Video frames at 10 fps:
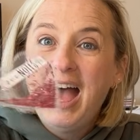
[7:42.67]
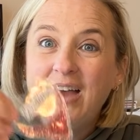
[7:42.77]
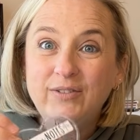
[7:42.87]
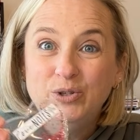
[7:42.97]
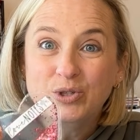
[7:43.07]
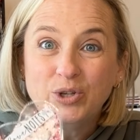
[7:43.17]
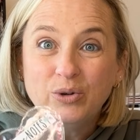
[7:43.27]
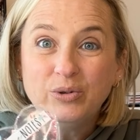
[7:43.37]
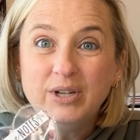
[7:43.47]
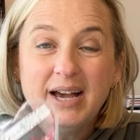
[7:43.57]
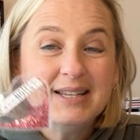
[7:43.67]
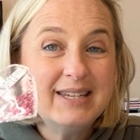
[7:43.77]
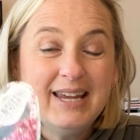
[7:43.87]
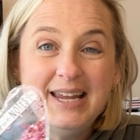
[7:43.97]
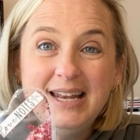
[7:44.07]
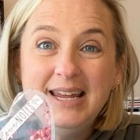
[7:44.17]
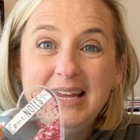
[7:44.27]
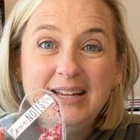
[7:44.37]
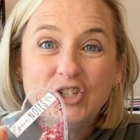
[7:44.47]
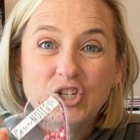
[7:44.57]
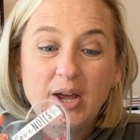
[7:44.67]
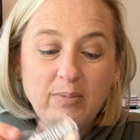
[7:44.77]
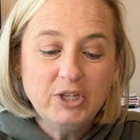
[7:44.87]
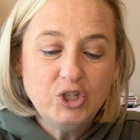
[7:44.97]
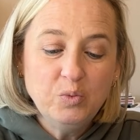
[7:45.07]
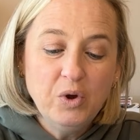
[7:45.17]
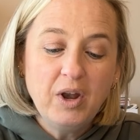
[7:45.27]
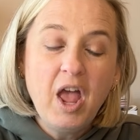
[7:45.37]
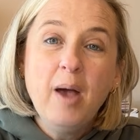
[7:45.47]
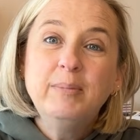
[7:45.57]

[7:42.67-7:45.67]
I've used circle dies, any shape that you want,